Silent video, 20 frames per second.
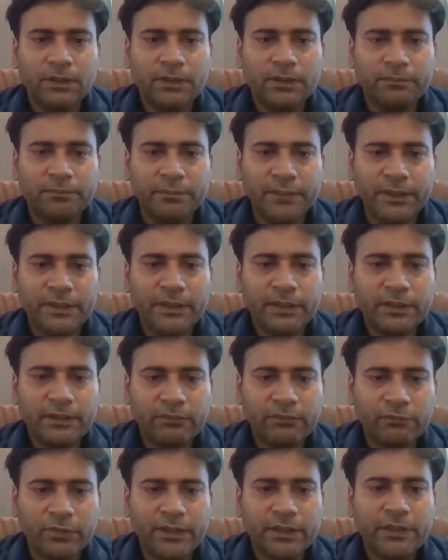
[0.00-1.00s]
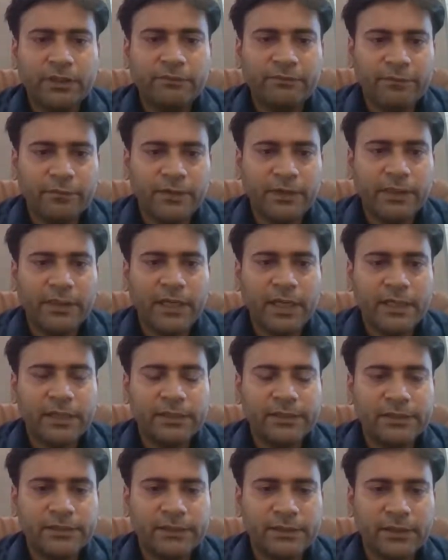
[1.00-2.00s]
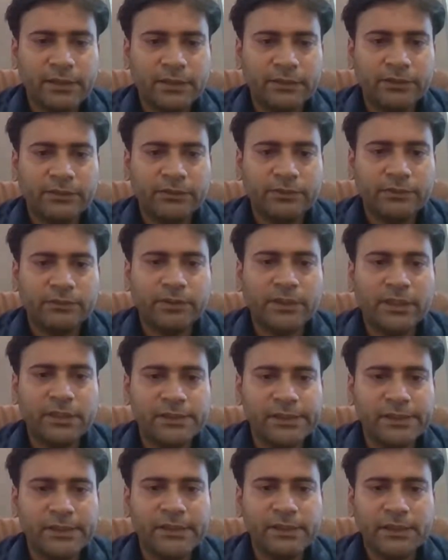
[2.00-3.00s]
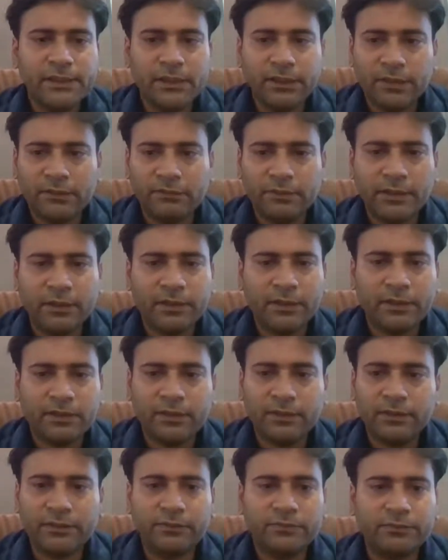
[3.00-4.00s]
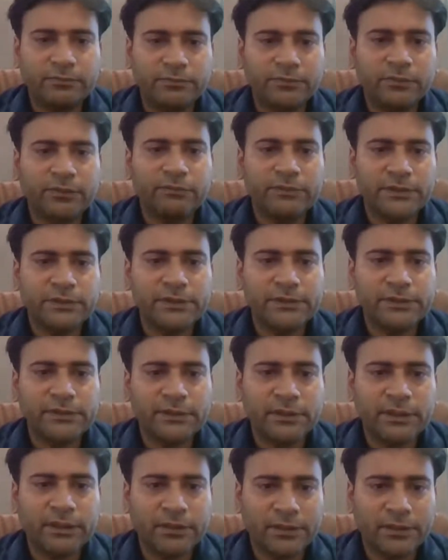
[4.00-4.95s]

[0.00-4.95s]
major worry for India is currency, where which is